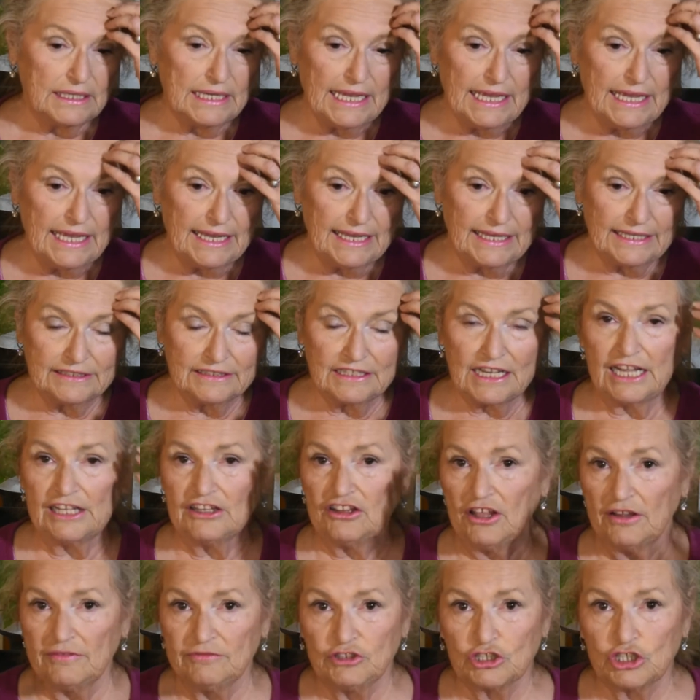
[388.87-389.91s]
And I
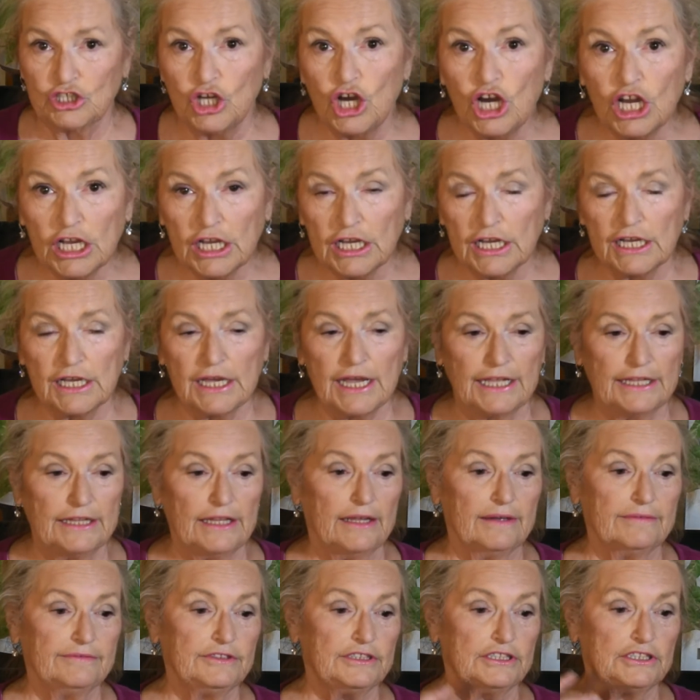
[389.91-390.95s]
love to cook. I
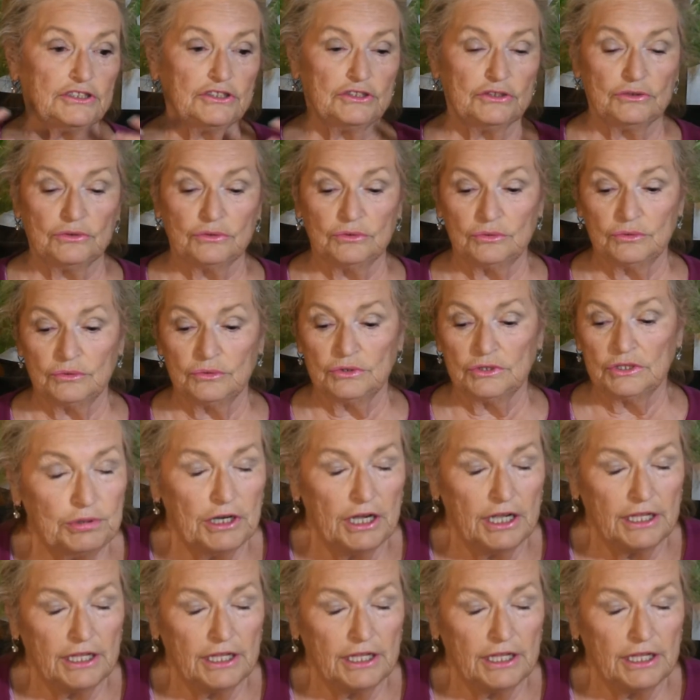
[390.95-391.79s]
love to,